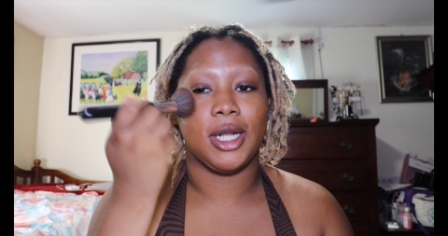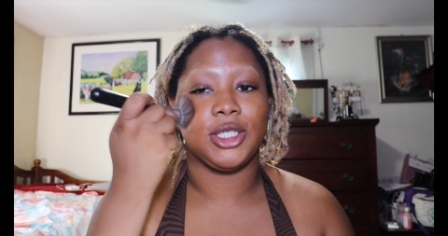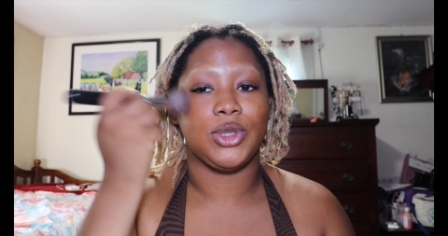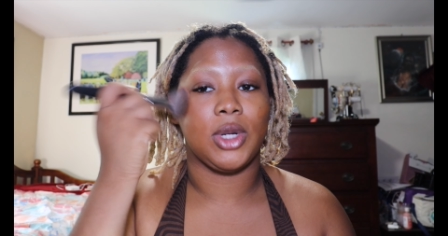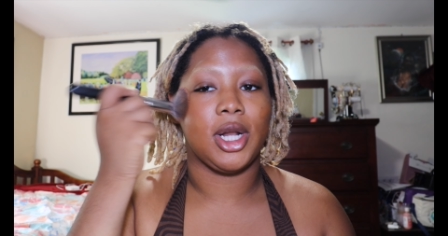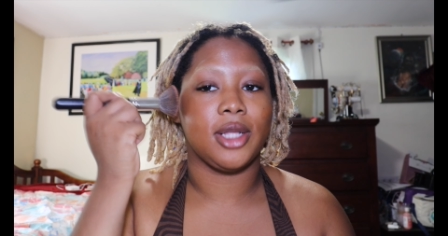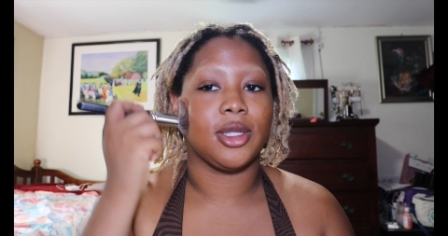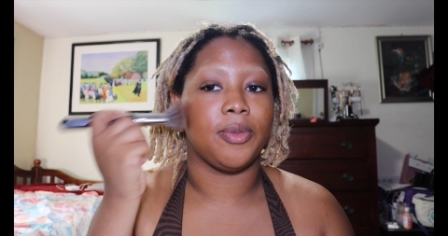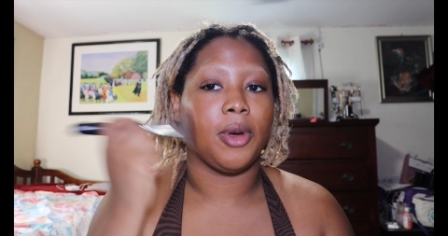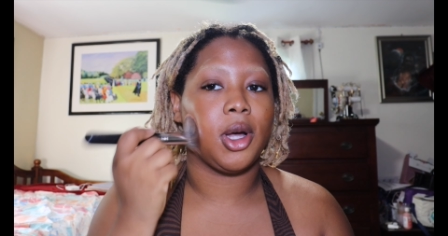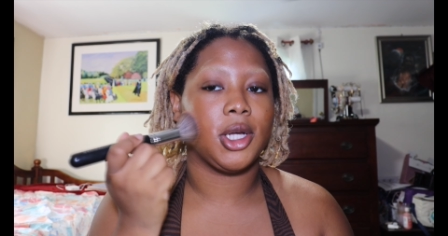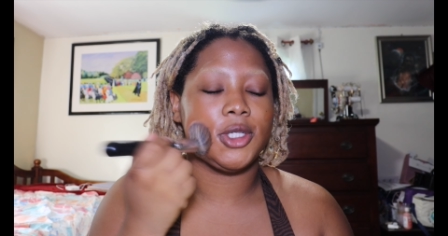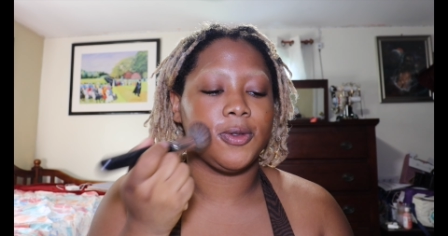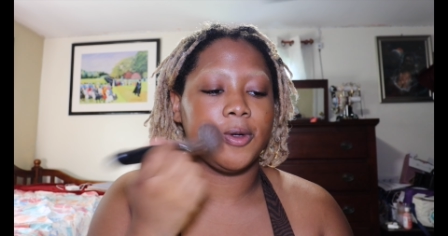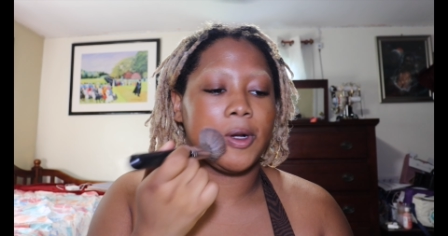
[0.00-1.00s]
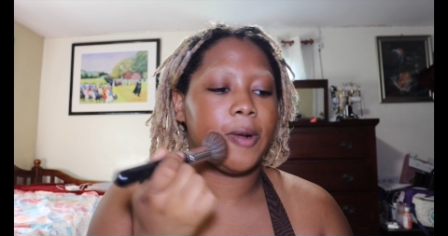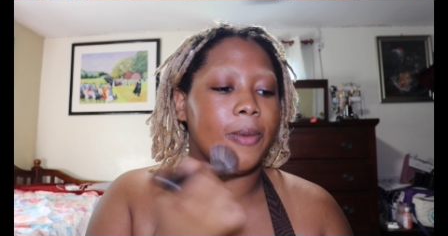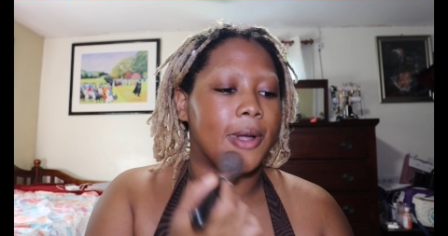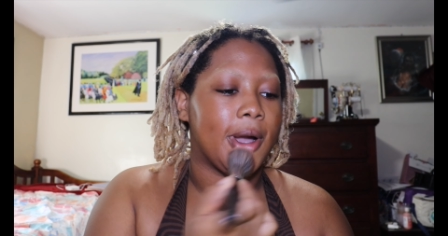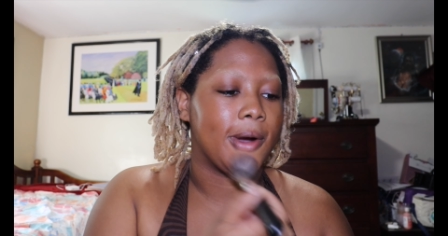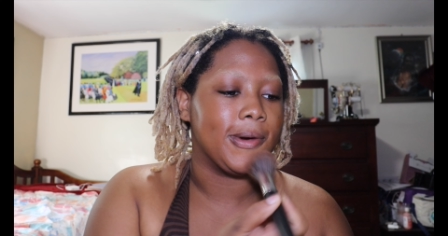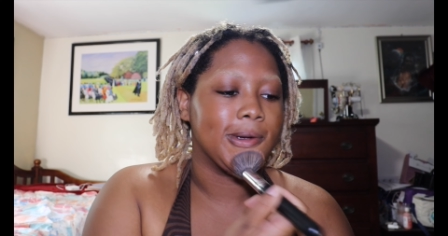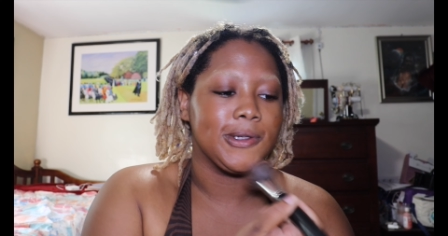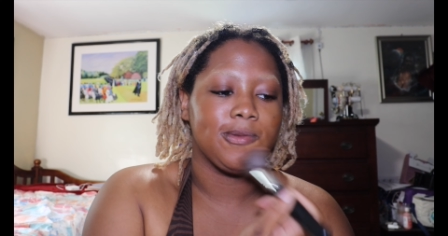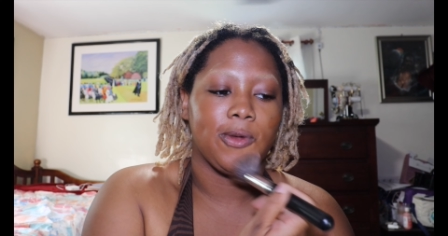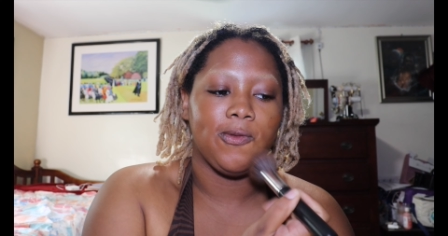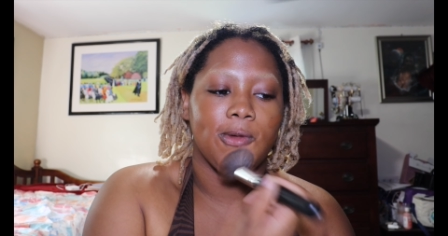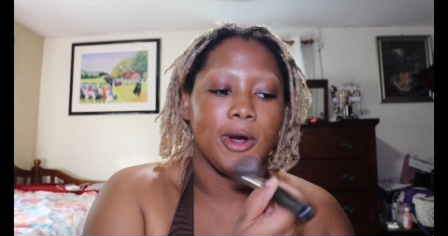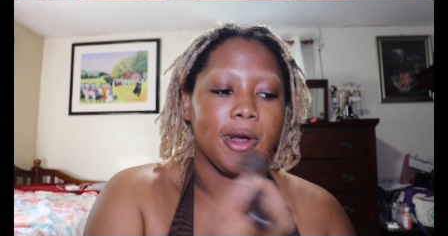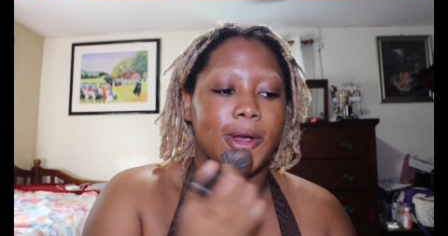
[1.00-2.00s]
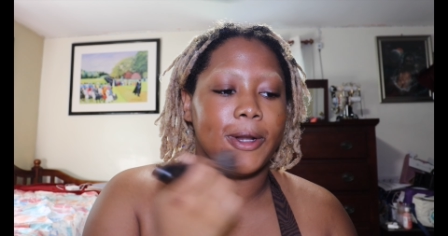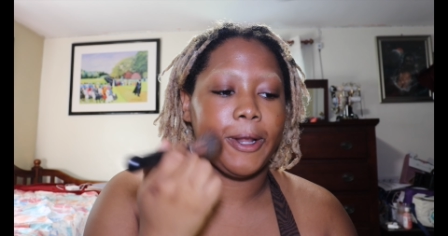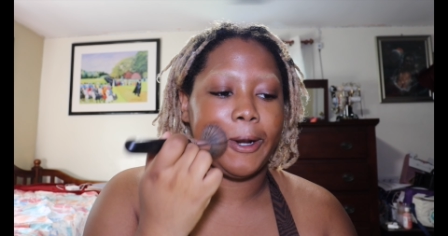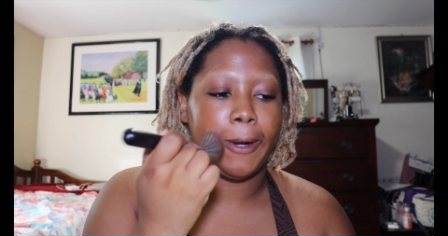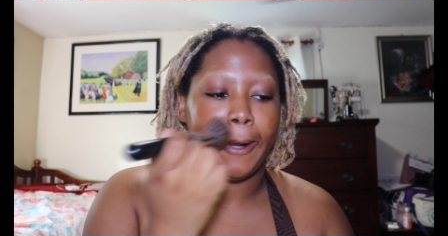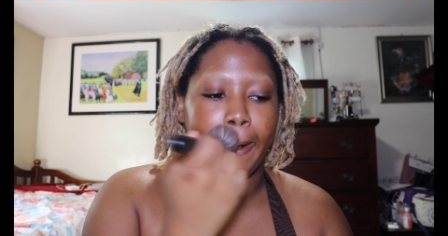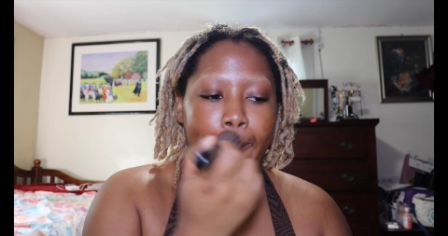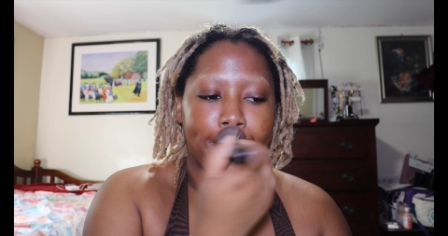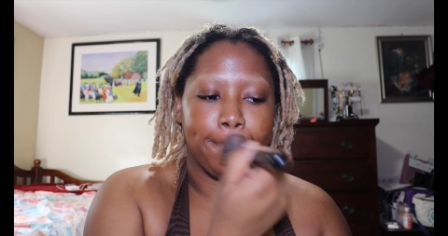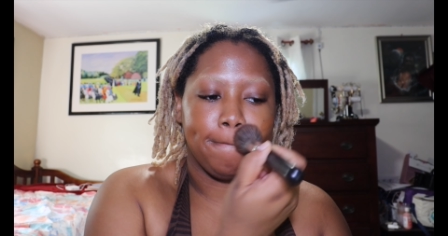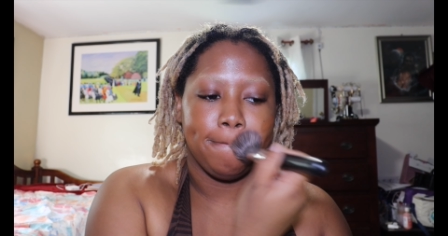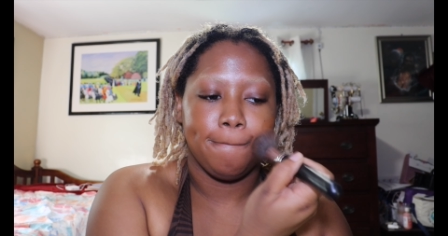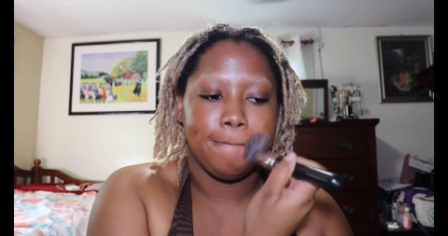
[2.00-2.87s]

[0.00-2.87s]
and so I'd have to pause for a couple hours before I could edit again,